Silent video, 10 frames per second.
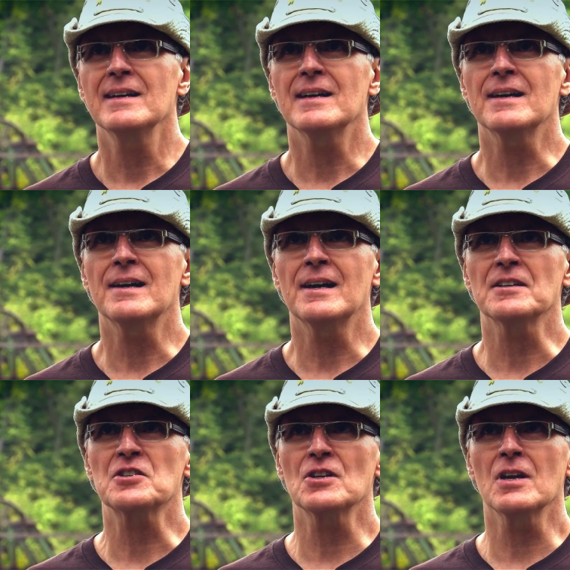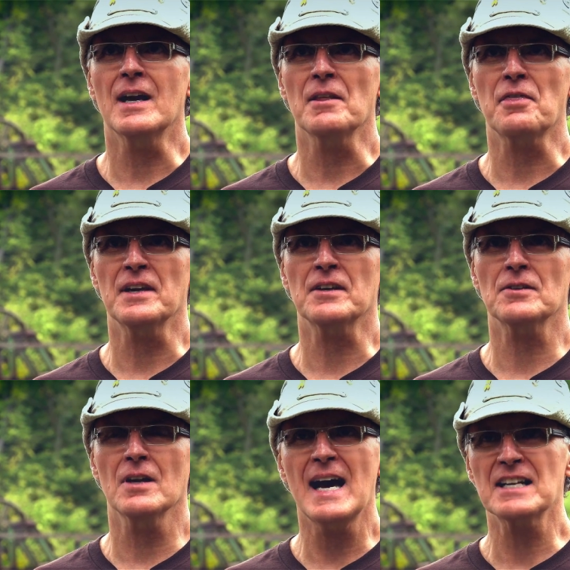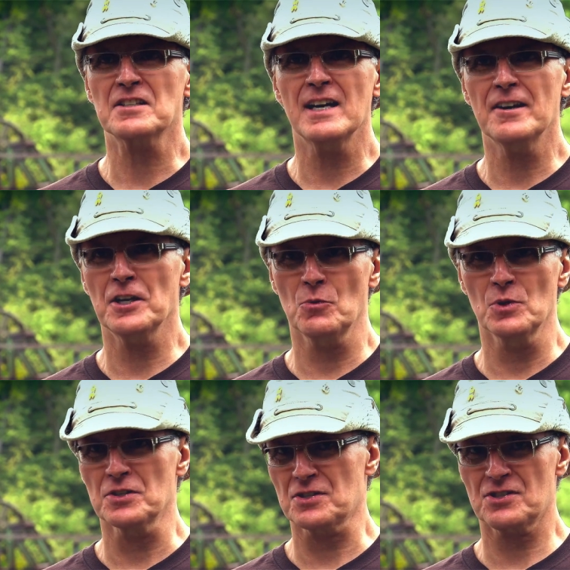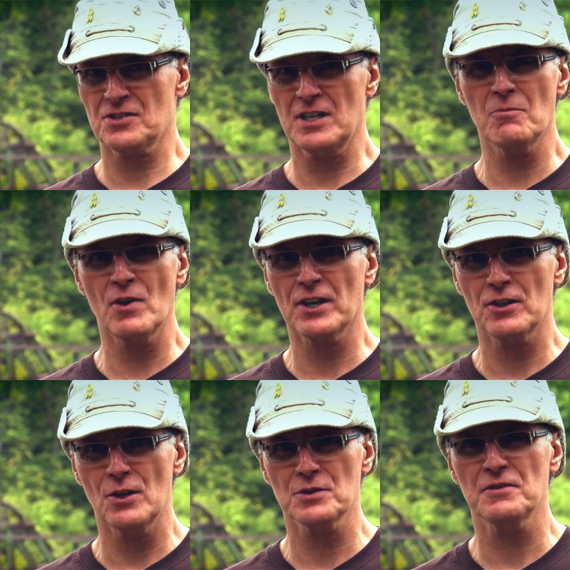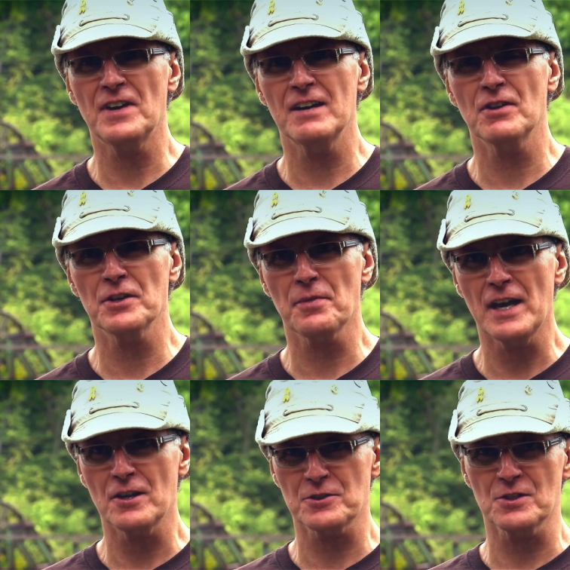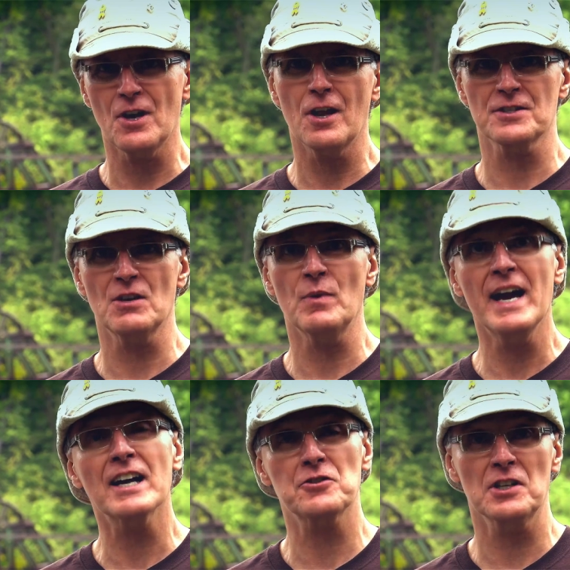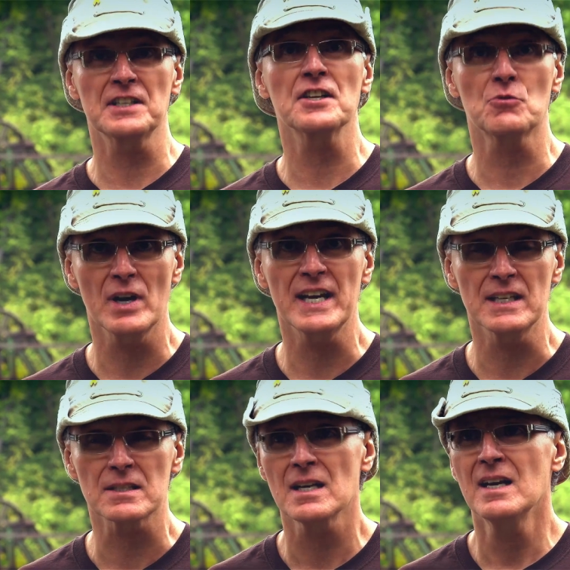until I think the last counting was somewhere close to $500,000 that we actually did raise.